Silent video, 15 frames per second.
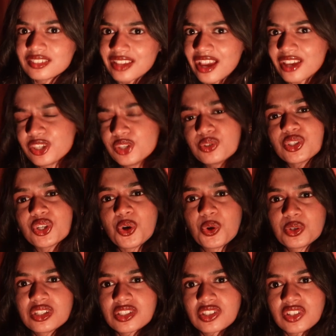Use your
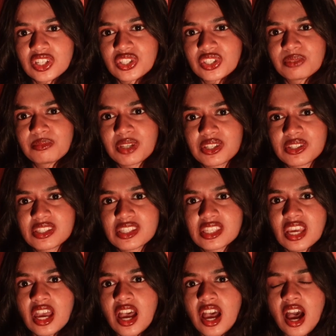own discretion, because
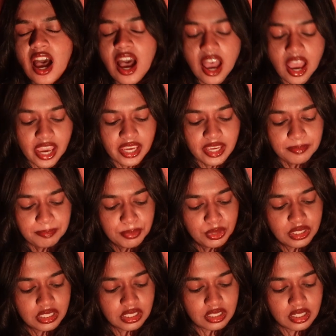I
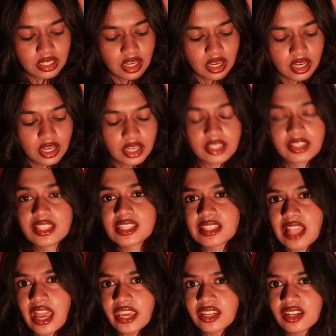put this
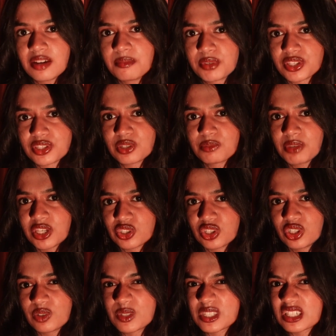line up just to make sure
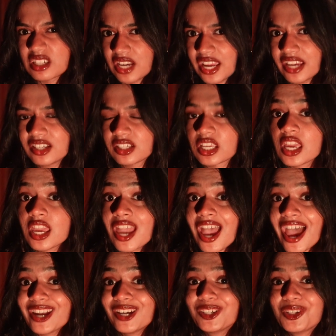it was correct,
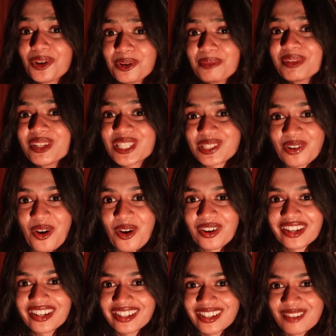and it told me it's
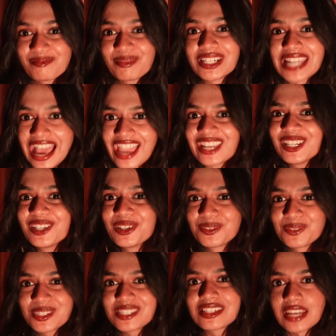wrong, but I knew it
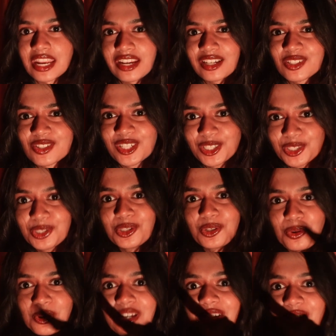was correct. So I
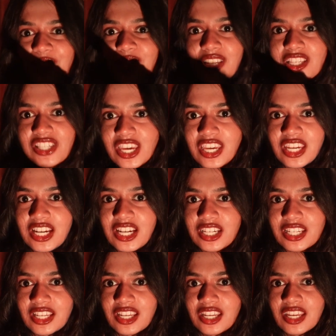told it to recheck
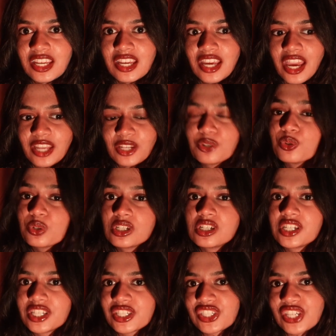it, and Google
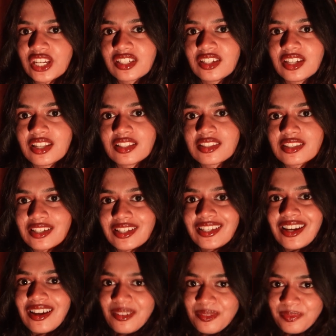rechecked it and said,
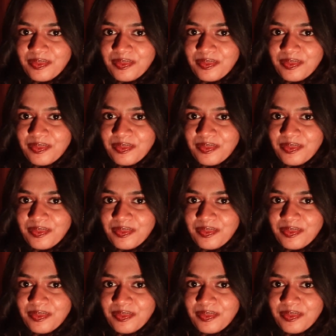yeah.